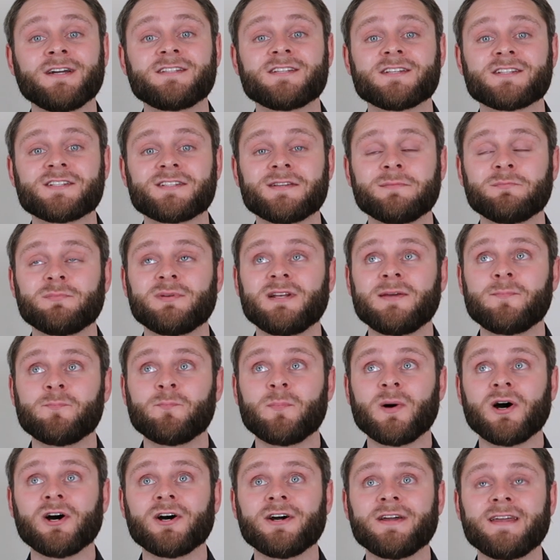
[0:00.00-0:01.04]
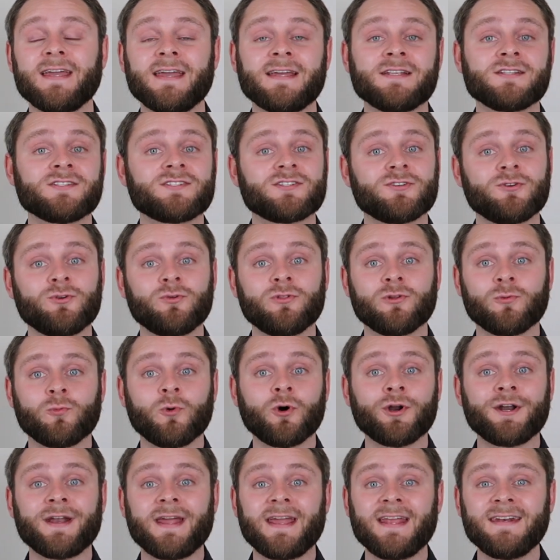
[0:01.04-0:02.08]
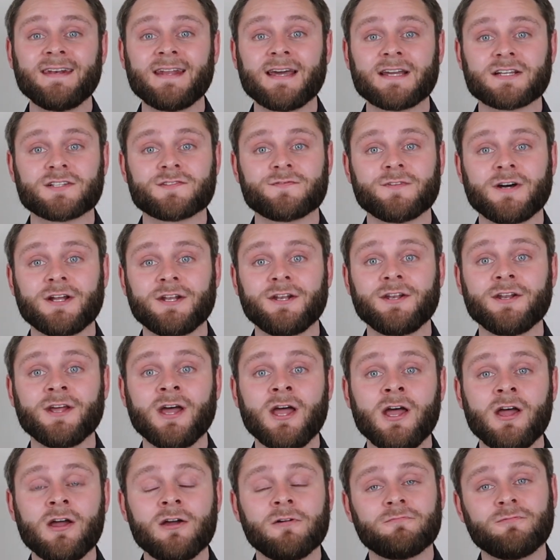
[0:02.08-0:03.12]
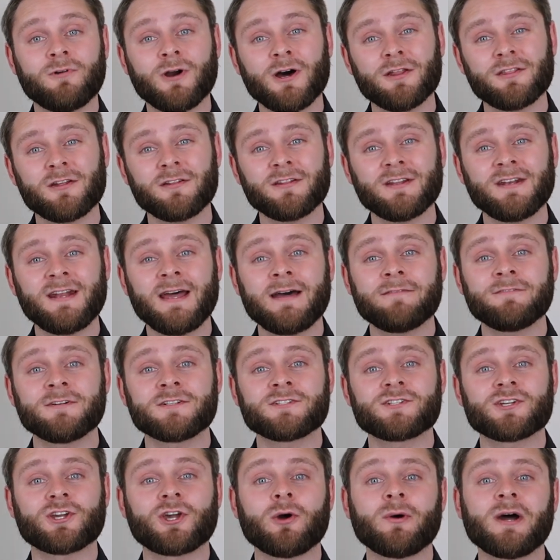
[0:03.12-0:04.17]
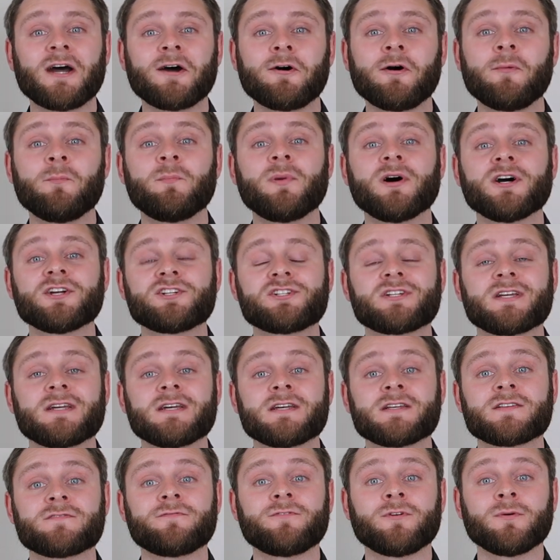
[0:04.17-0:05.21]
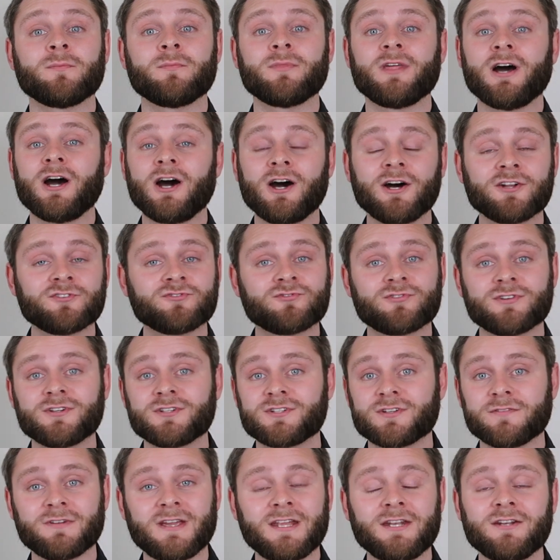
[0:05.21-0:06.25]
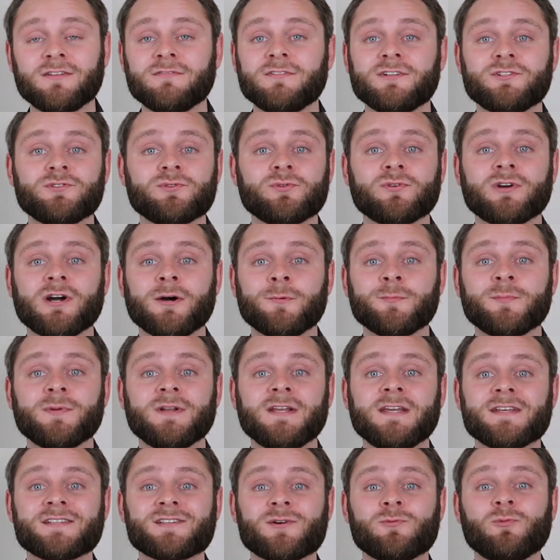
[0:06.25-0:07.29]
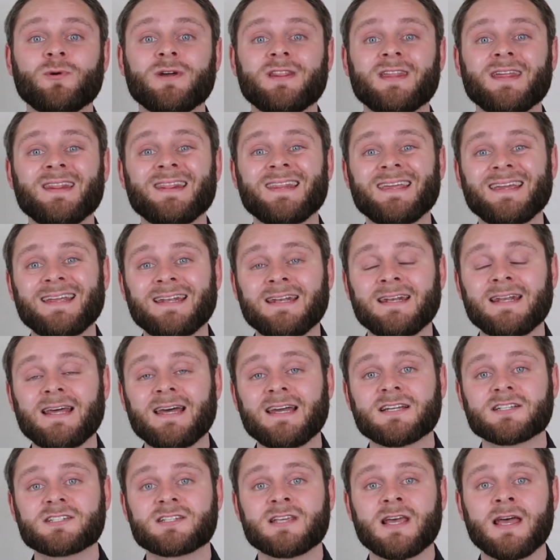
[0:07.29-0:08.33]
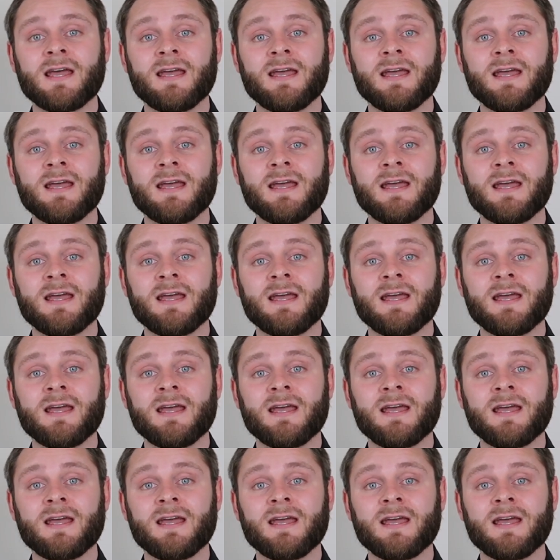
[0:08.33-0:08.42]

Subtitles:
to simply buy into the one index fund rather than having to go out and buy shares from the hundreds of individual companies within the index